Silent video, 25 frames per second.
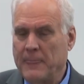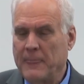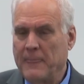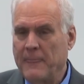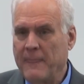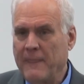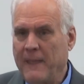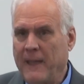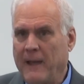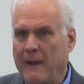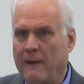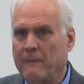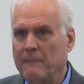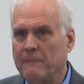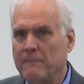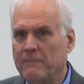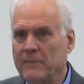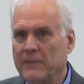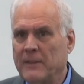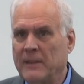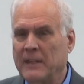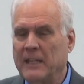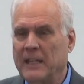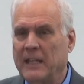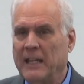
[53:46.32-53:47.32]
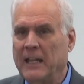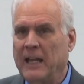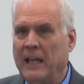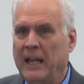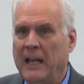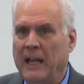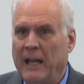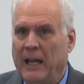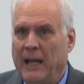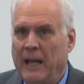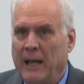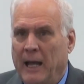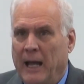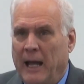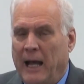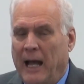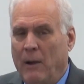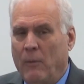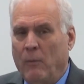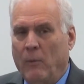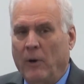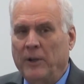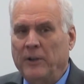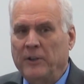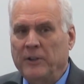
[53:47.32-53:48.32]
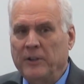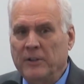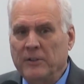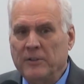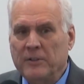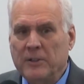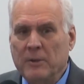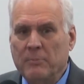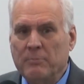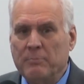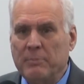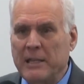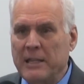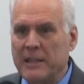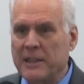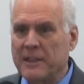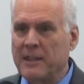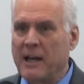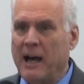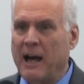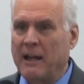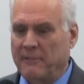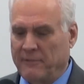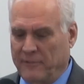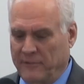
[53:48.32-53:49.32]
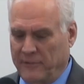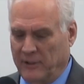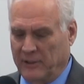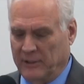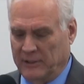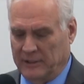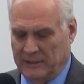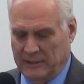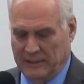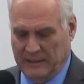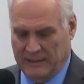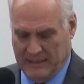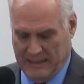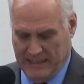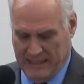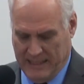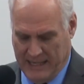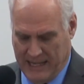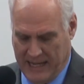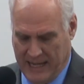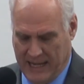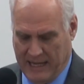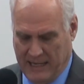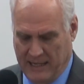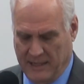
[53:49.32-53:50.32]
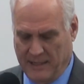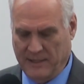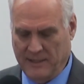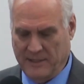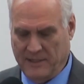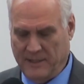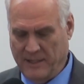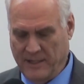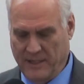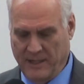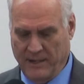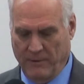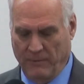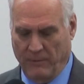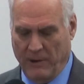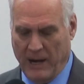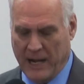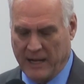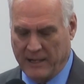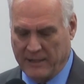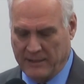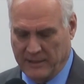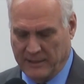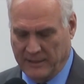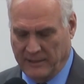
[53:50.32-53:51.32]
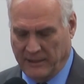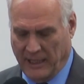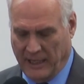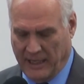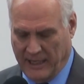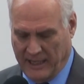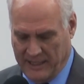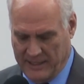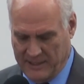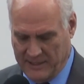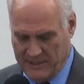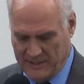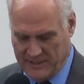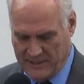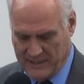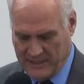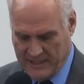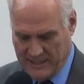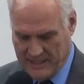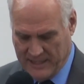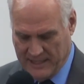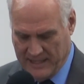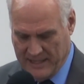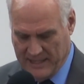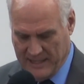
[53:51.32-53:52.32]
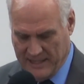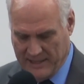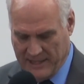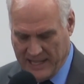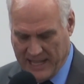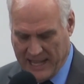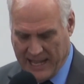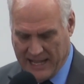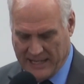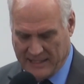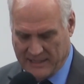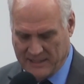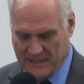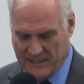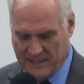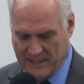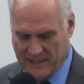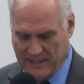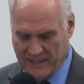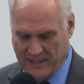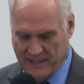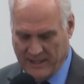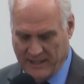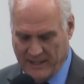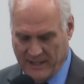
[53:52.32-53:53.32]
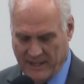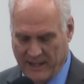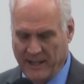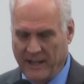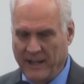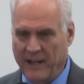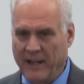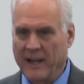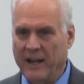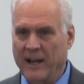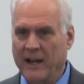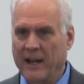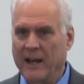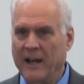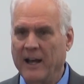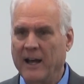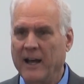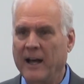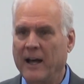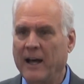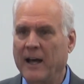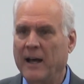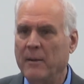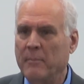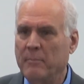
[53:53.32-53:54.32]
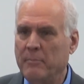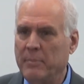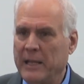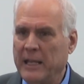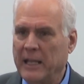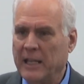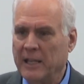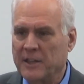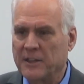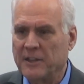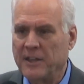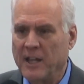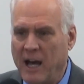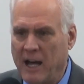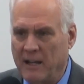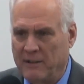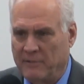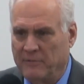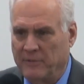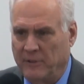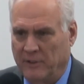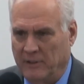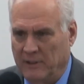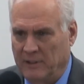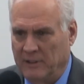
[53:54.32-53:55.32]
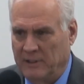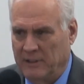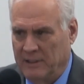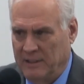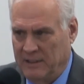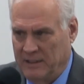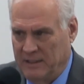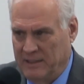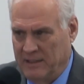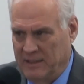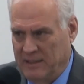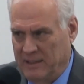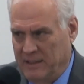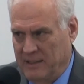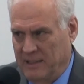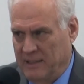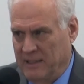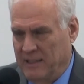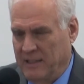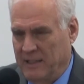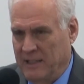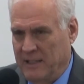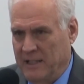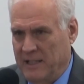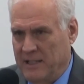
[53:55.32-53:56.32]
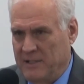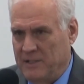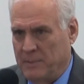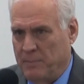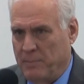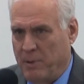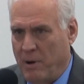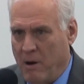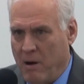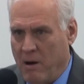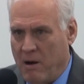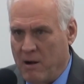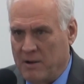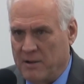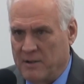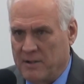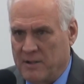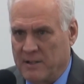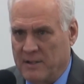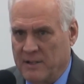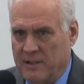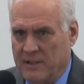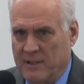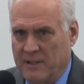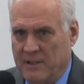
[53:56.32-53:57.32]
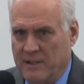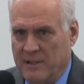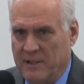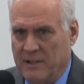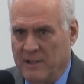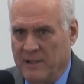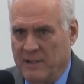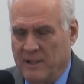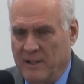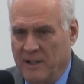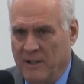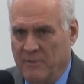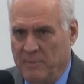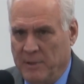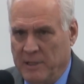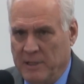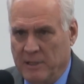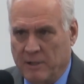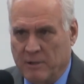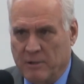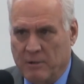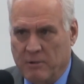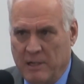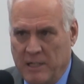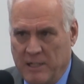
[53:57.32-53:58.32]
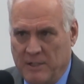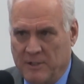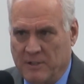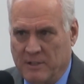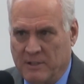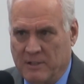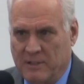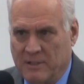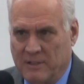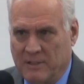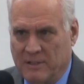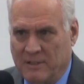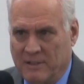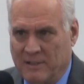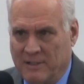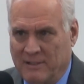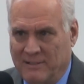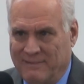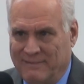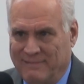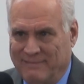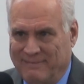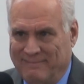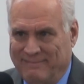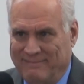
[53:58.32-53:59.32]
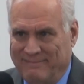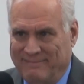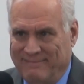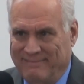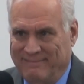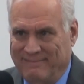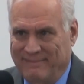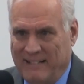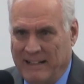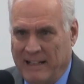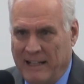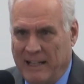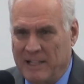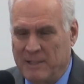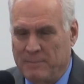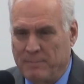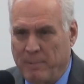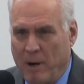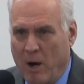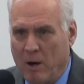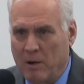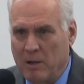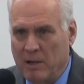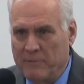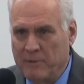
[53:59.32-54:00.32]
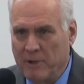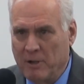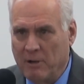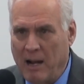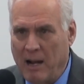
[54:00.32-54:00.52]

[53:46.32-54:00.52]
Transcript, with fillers: now, I want you to be thoughtful and recognize that being thoughtful is a part of being a creature. It's part of your